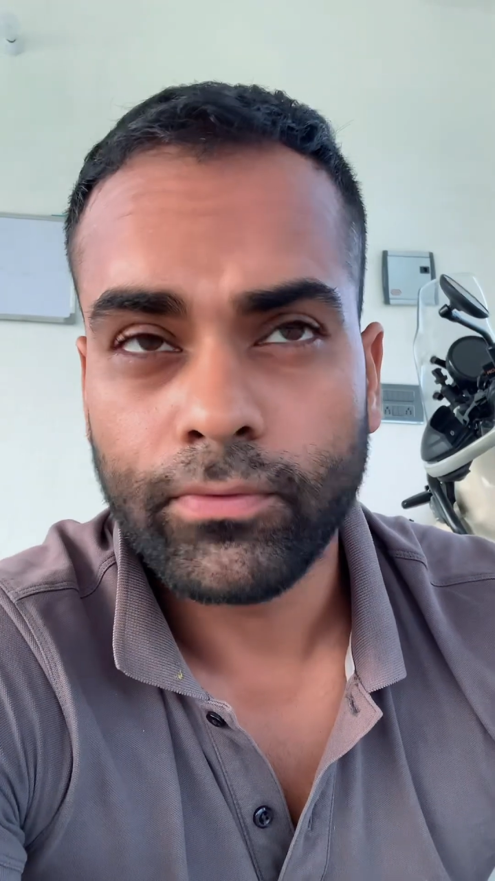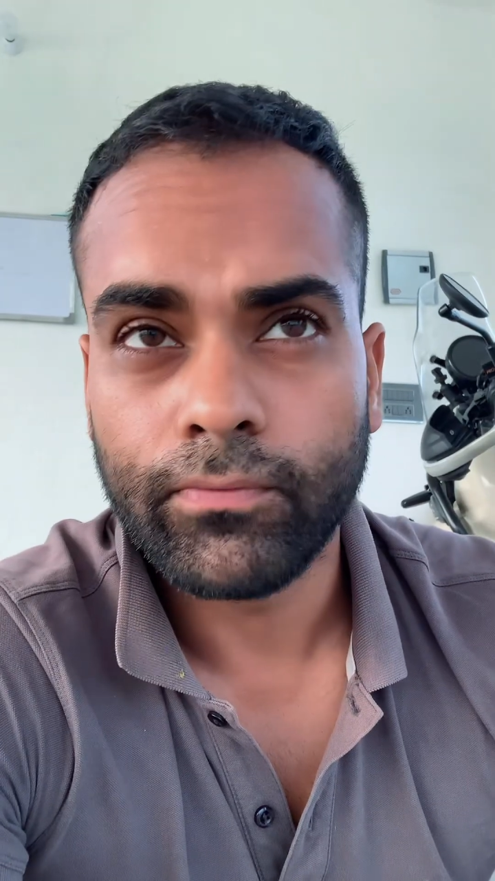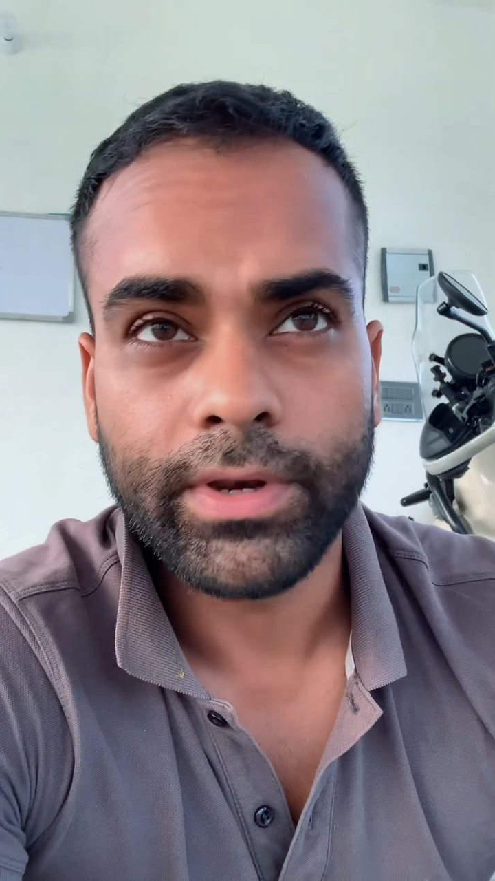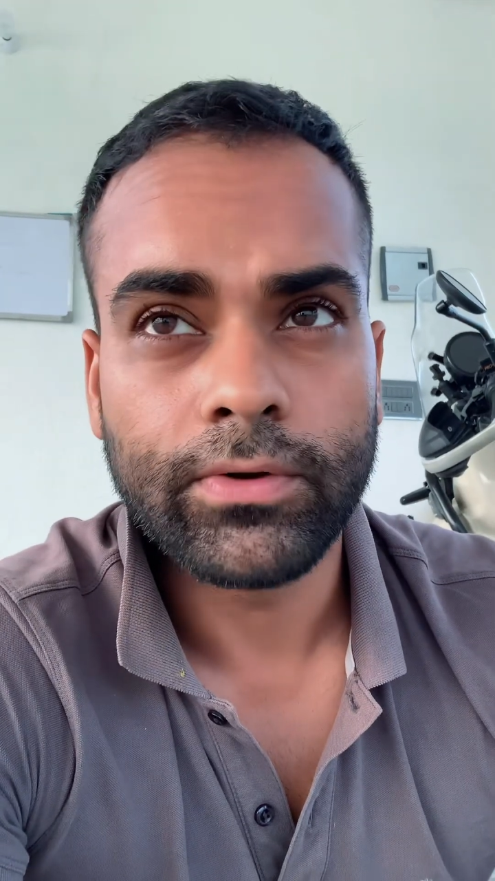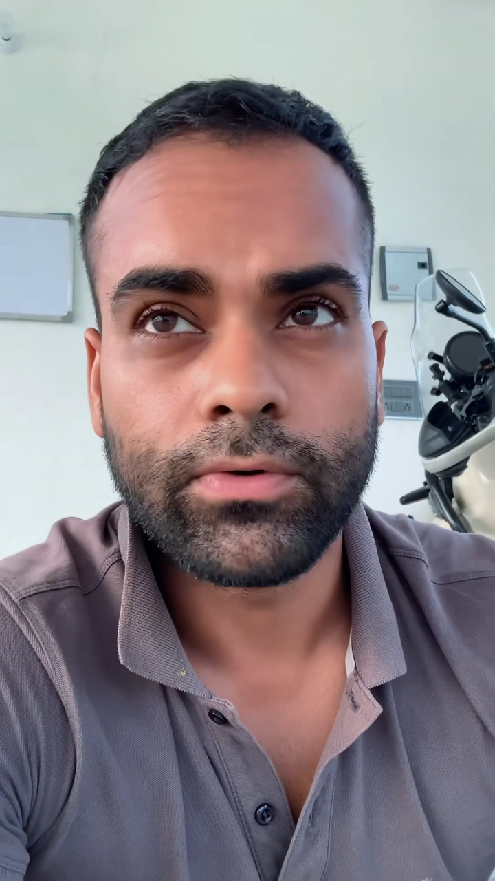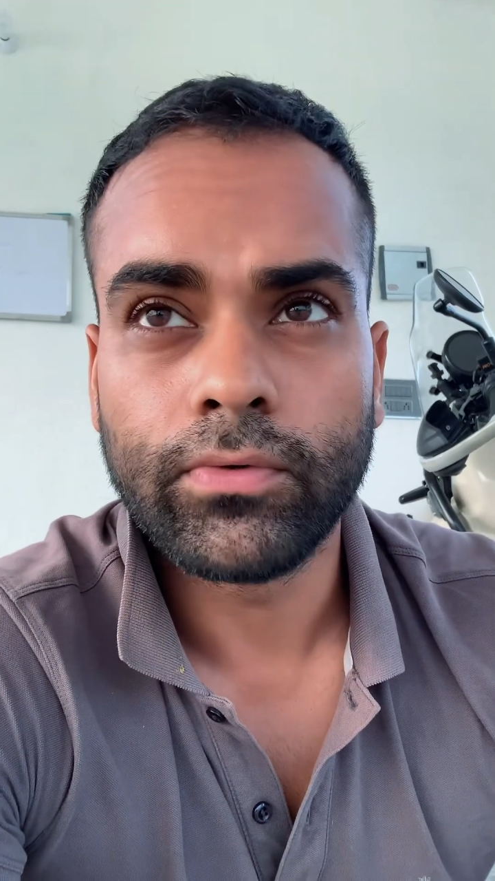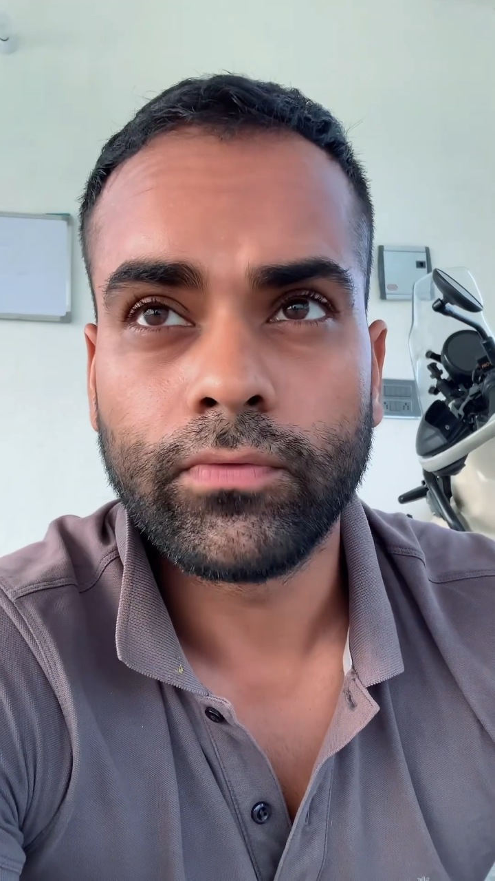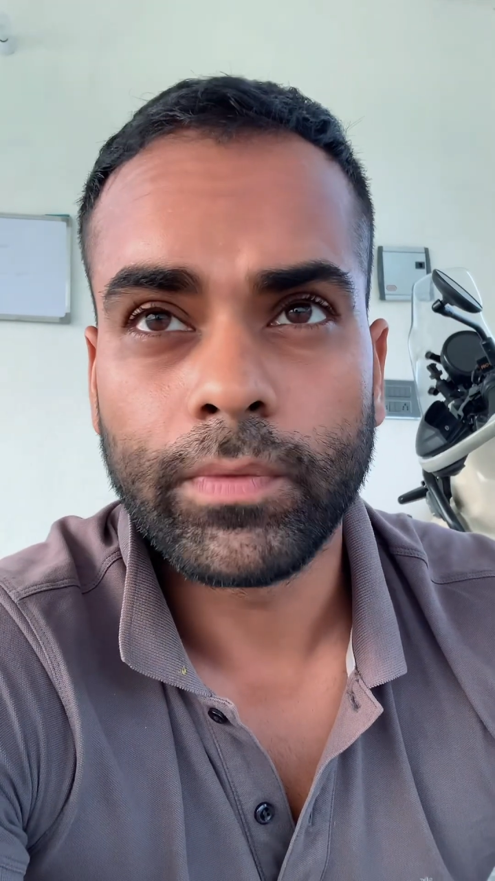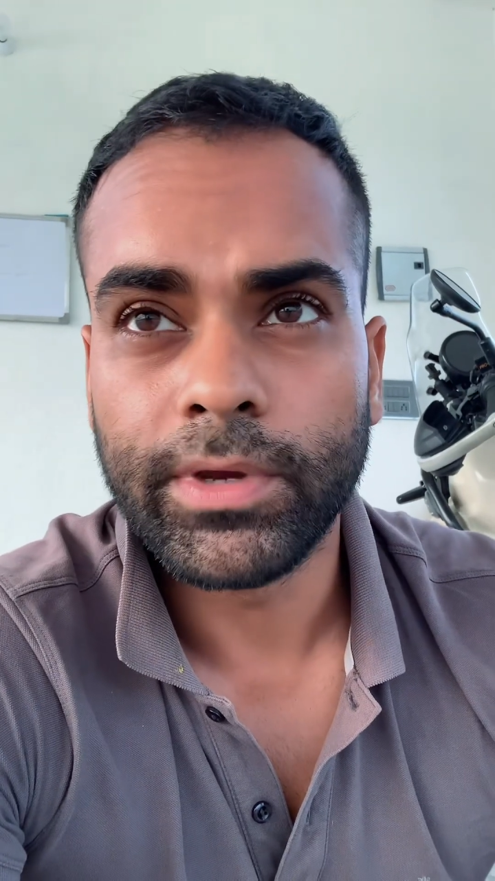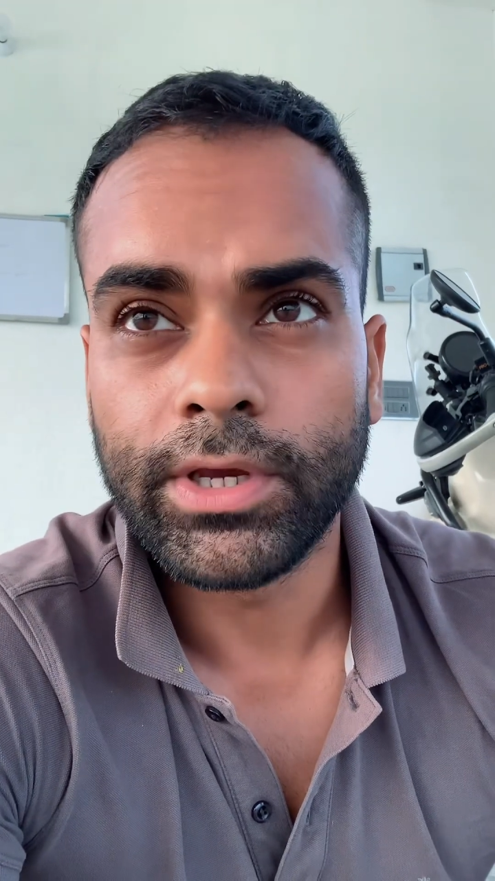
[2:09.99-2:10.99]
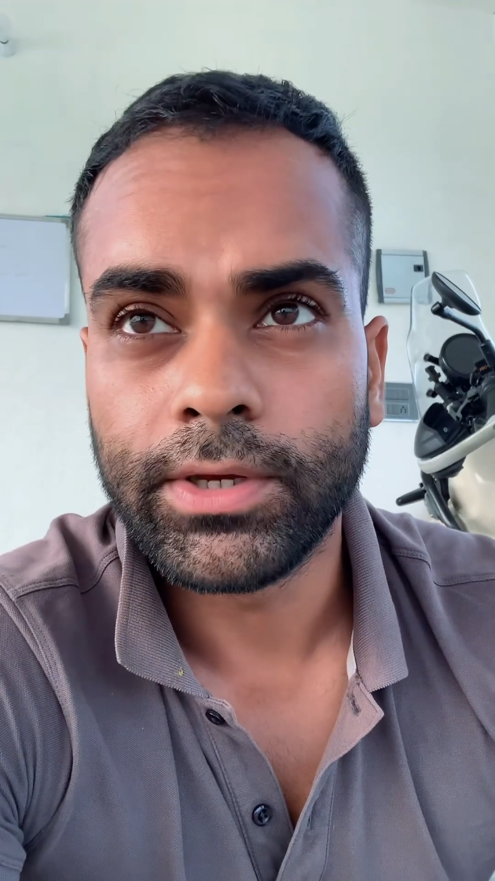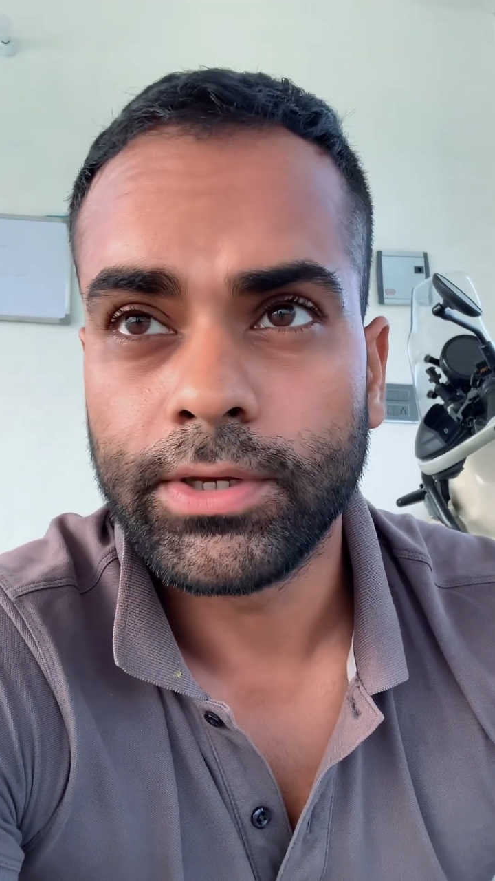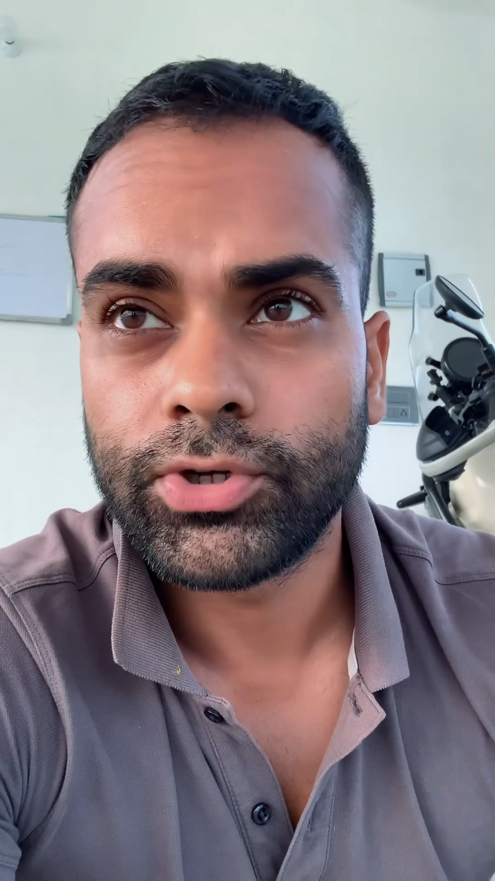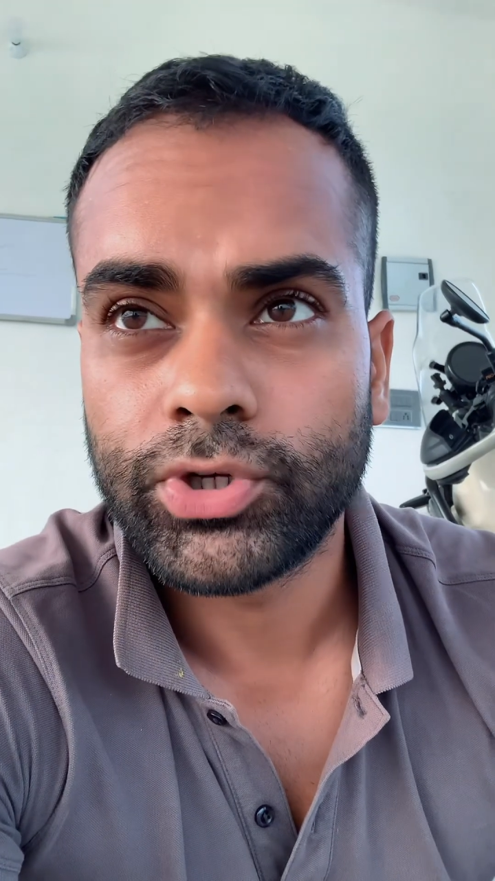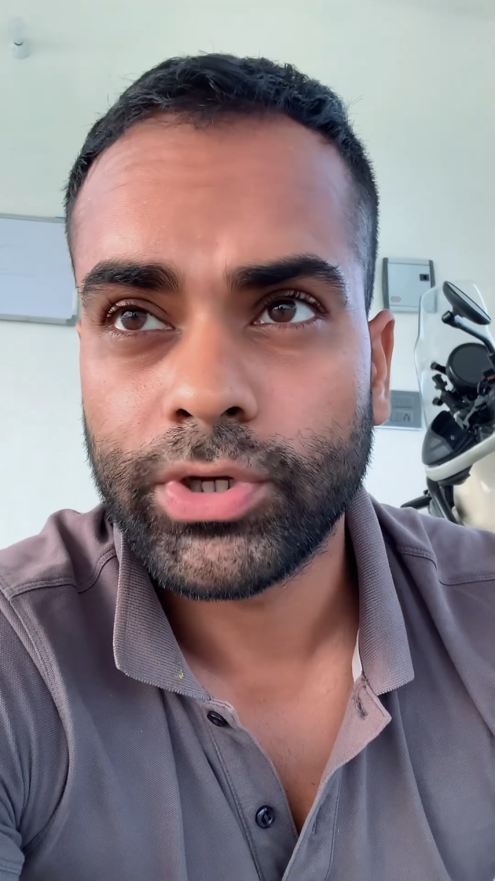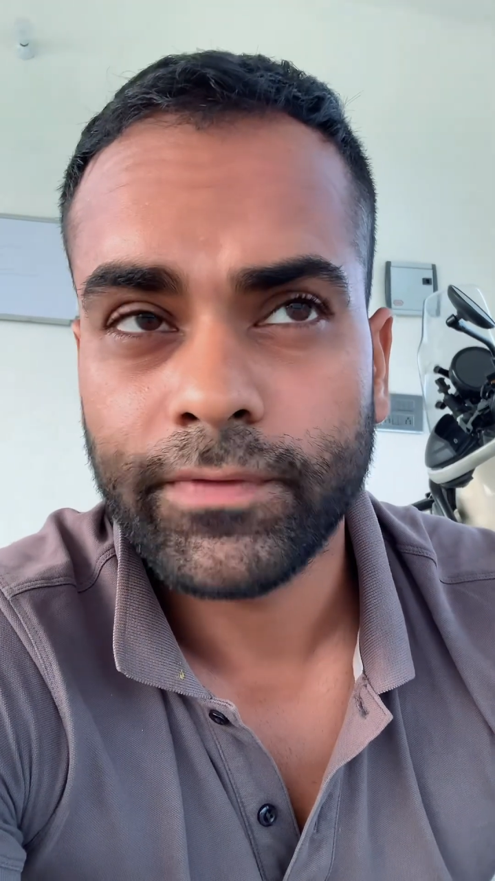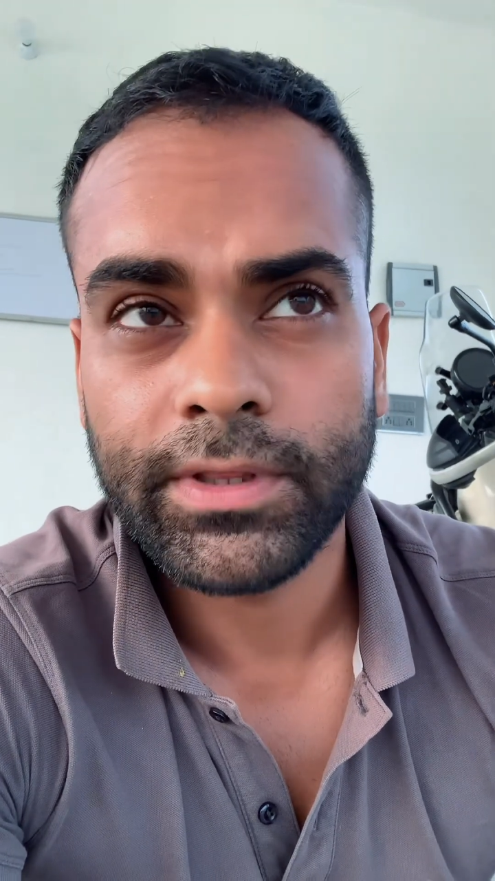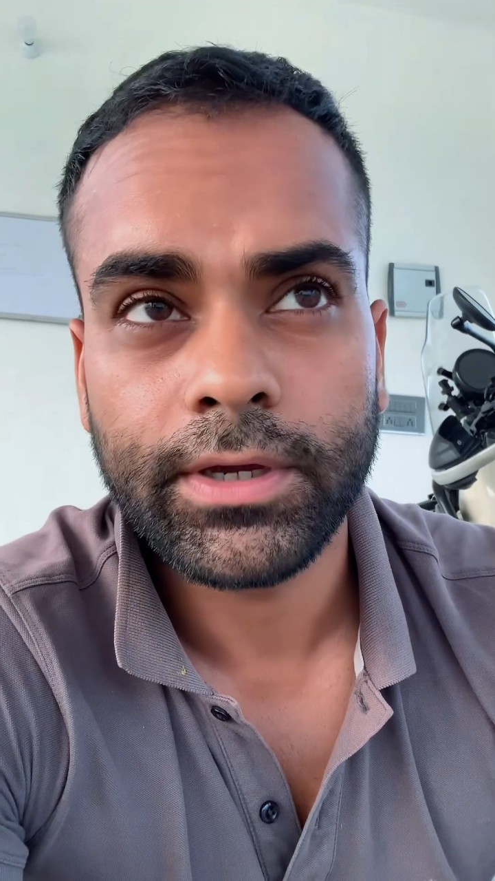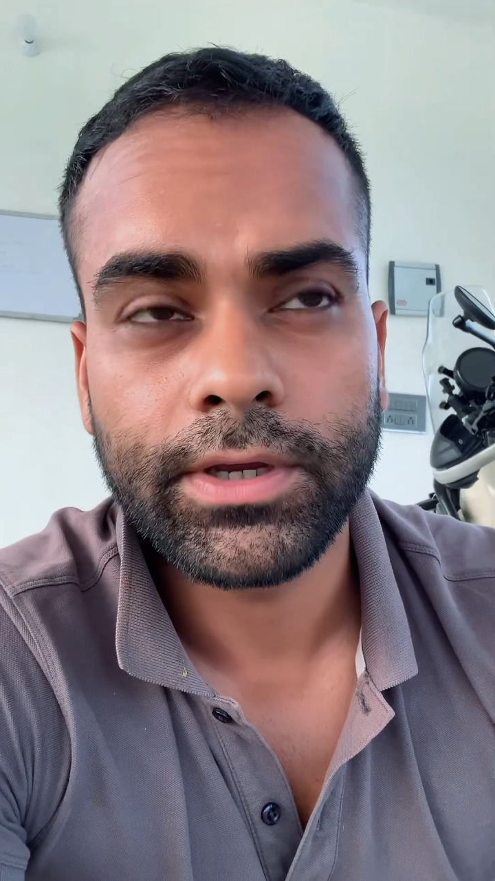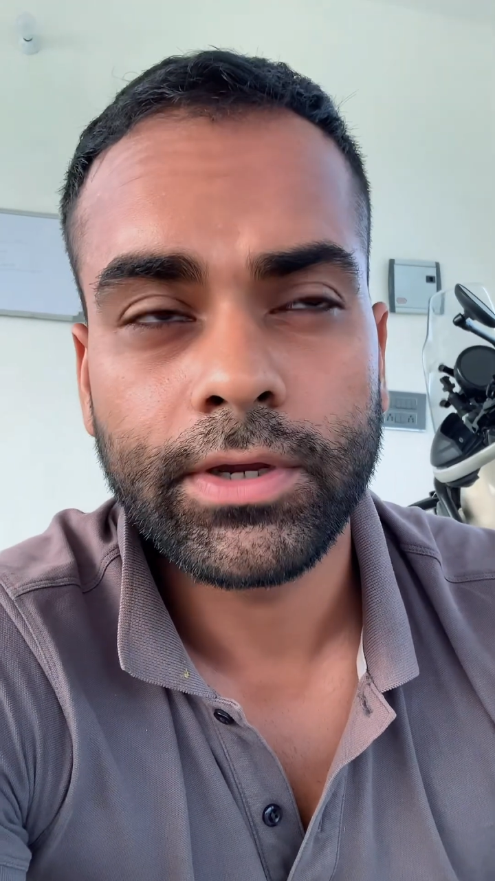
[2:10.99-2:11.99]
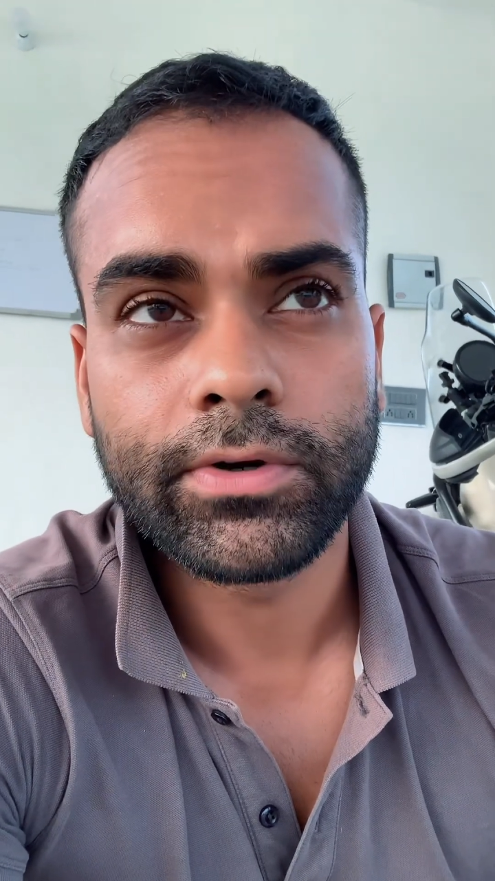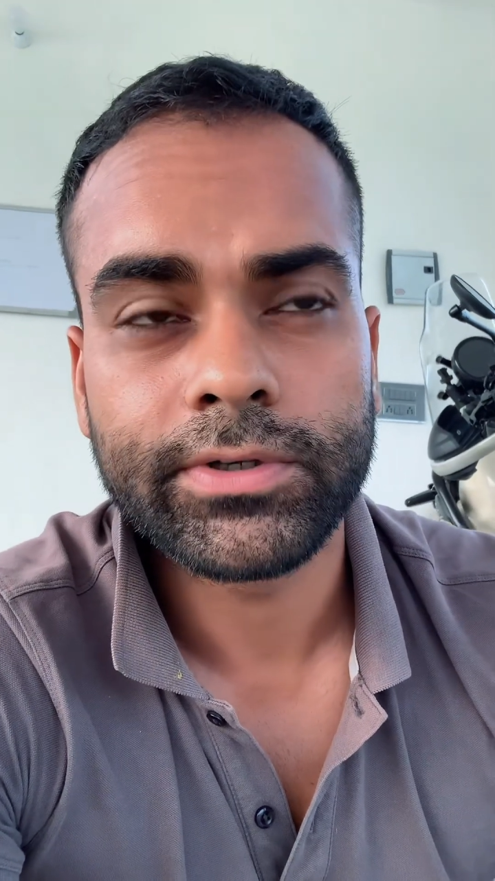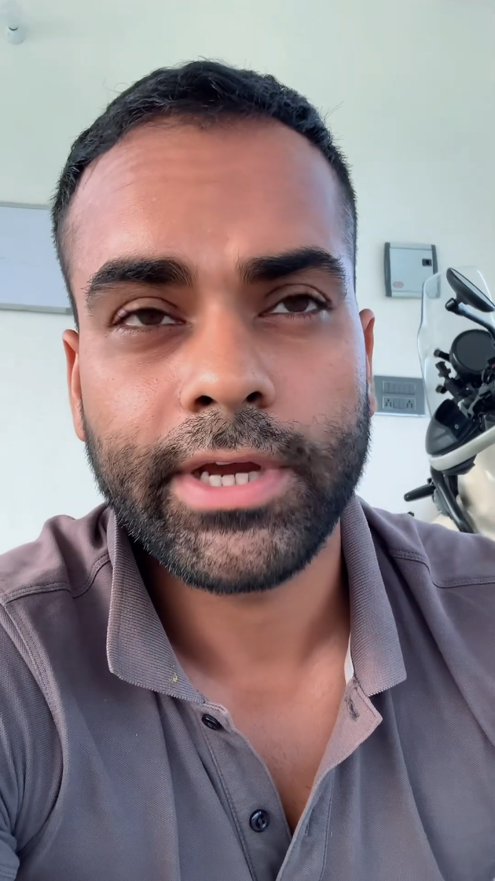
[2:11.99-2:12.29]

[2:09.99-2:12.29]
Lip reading: when you would be shifting the gears